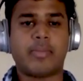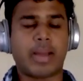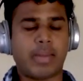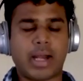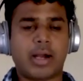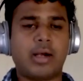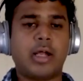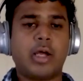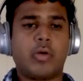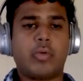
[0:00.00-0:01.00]
manner,
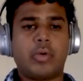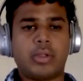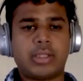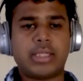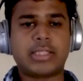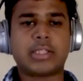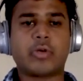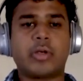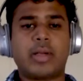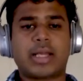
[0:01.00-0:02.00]
this is
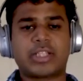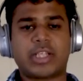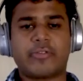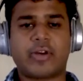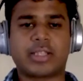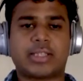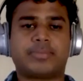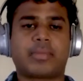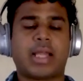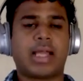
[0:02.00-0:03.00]
going to be like a step
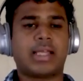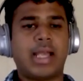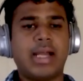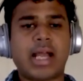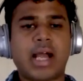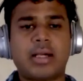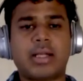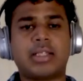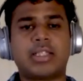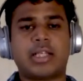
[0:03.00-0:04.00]
function, and the area
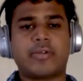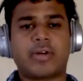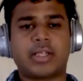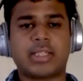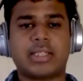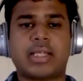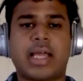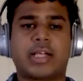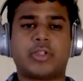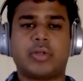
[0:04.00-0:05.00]
under this step function
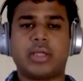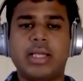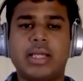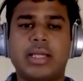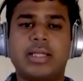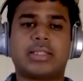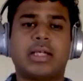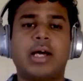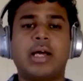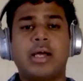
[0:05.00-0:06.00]
actually is
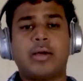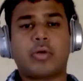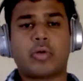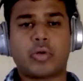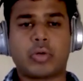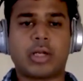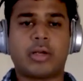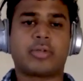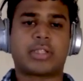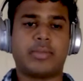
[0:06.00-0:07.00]
the
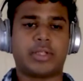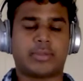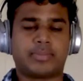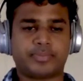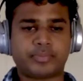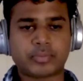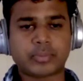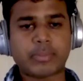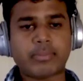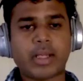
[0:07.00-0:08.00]
total summation.
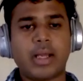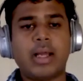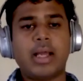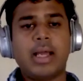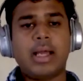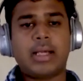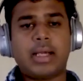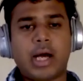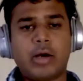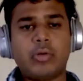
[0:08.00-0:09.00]

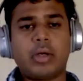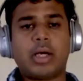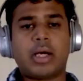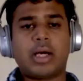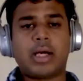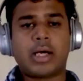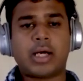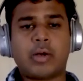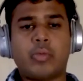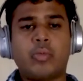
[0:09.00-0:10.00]
Now
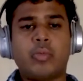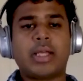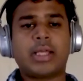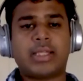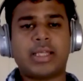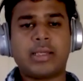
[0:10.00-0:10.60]
we can